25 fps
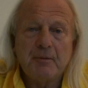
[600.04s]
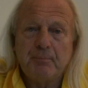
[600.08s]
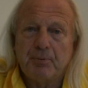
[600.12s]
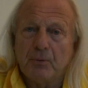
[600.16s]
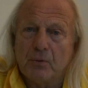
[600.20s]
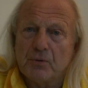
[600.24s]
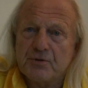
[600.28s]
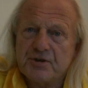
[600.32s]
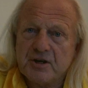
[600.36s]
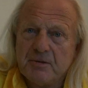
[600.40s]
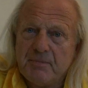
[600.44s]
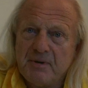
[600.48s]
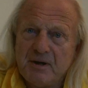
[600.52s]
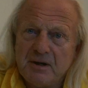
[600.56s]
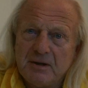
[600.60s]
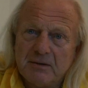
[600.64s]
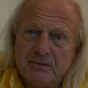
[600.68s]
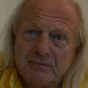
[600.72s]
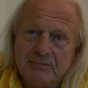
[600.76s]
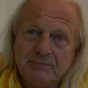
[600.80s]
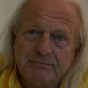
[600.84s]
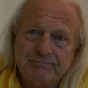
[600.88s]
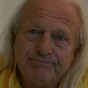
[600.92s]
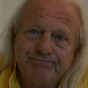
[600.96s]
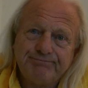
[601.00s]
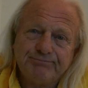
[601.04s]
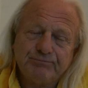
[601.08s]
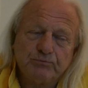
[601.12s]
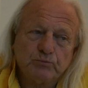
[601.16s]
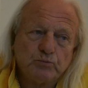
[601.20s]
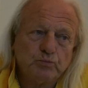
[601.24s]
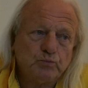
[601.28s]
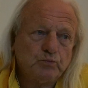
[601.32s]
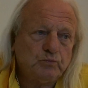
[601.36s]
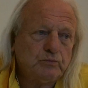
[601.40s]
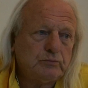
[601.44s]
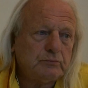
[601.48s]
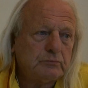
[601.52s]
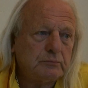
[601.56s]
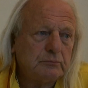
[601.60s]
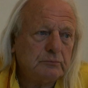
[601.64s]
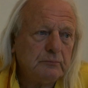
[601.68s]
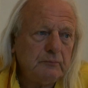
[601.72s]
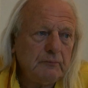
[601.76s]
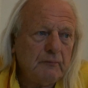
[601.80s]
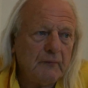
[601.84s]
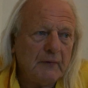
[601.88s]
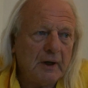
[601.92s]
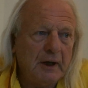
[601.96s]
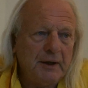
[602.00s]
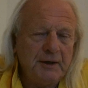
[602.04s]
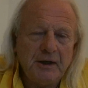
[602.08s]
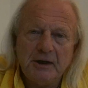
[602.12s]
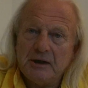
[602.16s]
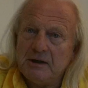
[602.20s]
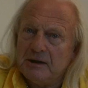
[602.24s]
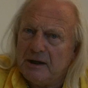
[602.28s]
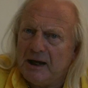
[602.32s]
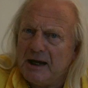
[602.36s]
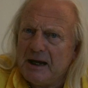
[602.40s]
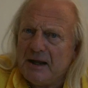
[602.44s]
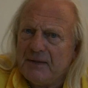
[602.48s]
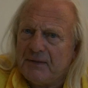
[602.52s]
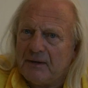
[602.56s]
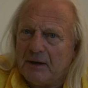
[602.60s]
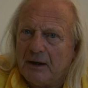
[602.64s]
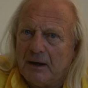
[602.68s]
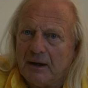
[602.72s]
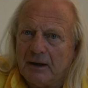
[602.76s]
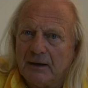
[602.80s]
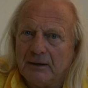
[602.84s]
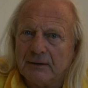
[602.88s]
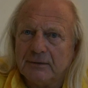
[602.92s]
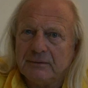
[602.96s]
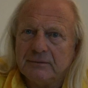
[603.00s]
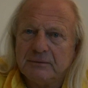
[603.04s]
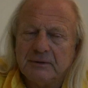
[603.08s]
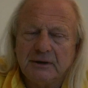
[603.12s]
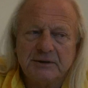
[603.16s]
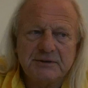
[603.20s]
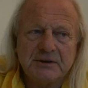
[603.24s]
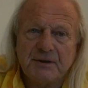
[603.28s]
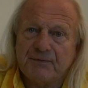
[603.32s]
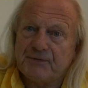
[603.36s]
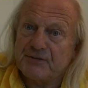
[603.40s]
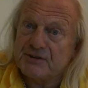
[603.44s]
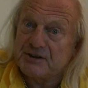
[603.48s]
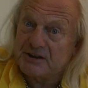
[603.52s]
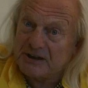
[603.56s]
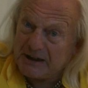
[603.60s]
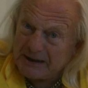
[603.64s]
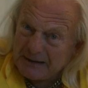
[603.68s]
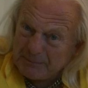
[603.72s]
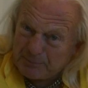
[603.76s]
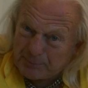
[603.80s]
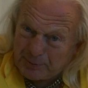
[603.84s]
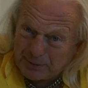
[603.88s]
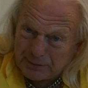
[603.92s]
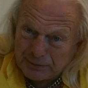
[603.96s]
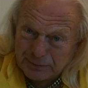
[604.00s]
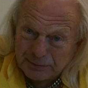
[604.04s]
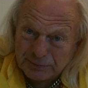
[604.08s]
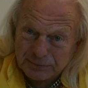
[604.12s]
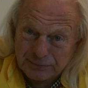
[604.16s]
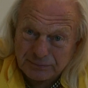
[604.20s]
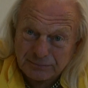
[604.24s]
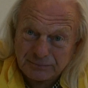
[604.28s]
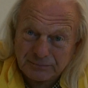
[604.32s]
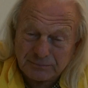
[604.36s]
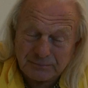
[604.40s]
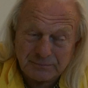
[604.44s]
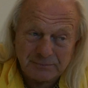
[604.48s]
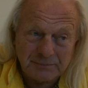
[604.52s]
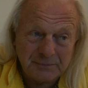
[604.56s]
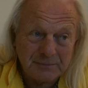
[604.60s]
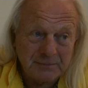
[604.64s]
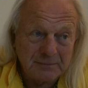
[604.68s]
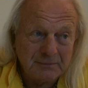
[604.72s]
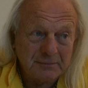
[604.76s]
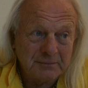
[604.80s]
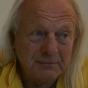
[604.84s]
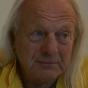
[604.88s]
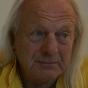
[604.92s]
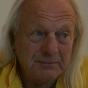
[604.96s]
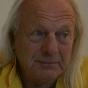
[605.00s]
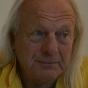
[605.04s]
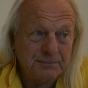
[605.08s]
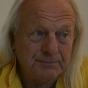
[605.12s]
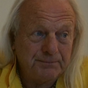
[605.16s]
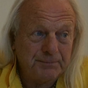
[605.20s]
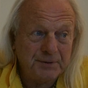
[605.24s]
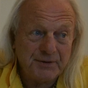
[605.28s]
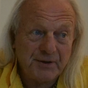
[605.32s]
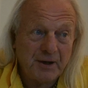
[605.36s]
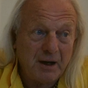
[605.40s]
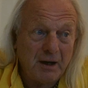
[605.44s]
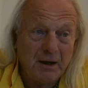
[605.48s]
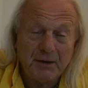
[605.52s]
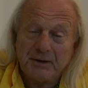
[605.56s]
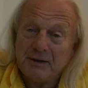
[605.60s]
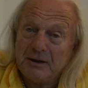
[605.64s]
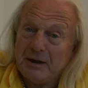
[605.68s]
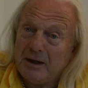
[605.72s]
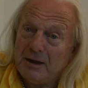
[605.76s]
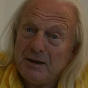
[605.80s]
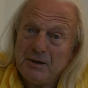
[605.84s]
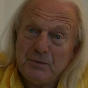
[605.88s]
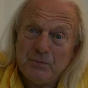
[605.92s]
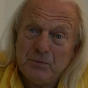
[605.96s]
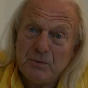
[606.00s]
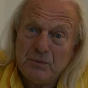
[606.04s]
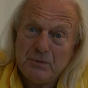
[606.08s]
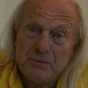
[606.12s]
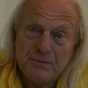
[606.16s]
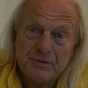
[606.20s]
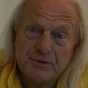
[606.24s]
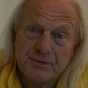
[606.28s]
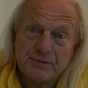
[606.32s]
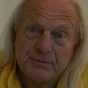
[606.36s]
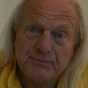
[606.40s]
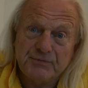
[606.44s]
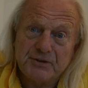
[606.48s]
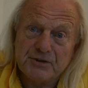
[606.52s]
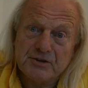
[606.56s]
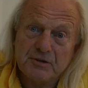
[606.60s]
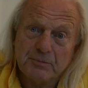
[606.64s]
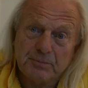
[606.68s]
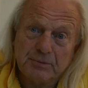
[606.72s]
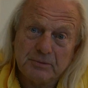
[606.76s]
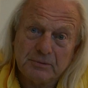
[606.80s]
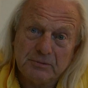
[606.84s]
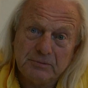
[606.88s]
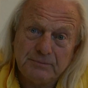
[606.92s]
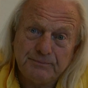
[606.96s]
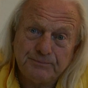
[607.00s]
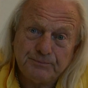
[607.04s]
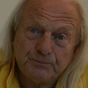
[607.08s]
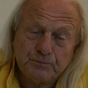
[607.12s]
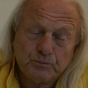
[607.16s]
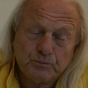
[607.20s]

they brought him in, and he lay there as if asleep, with hardly any wounds visible.